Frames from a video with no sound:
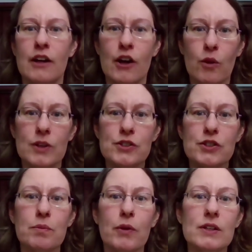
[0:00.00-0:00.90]
which
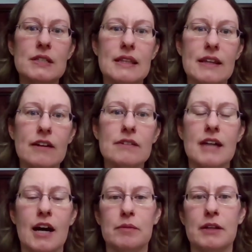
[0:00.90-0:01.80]
supports their
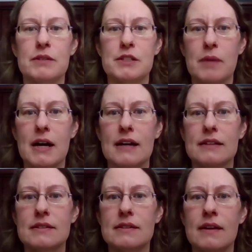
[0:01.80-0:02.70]
timely
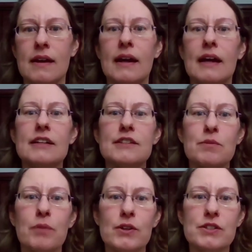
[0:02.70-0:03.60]
response, and it
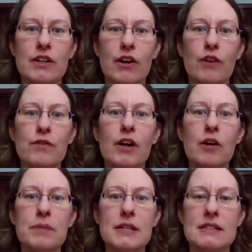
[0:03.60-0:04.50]
supports the overall
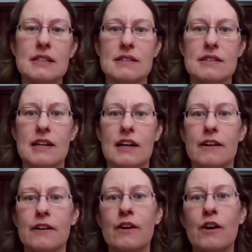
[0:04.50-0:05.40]
business
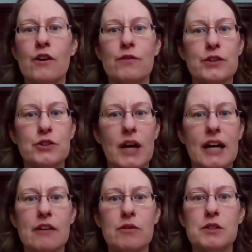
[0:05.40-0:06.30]
desire for
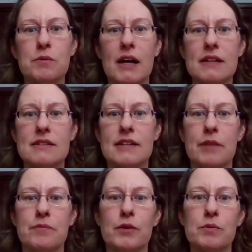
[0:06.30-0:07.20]
tracking response
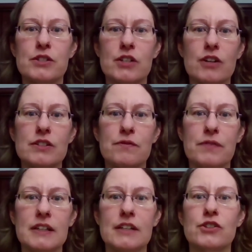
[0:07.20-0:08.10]
time from start to
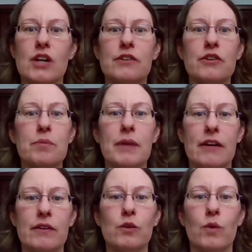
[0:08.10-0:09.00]
finish under the
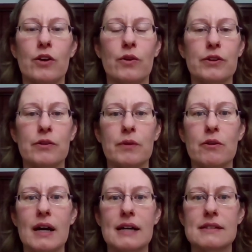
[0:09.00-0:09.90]
parent work order
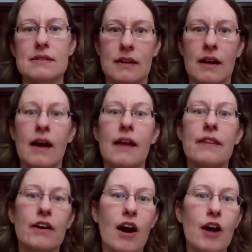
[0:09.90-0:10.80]
request.
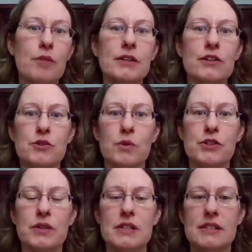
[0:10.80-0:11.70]
The carpenters will
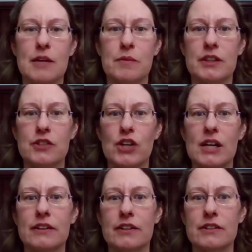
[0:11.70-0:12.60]
do the same with the
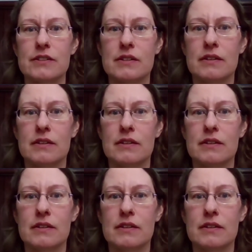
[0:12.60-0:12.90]
janitors.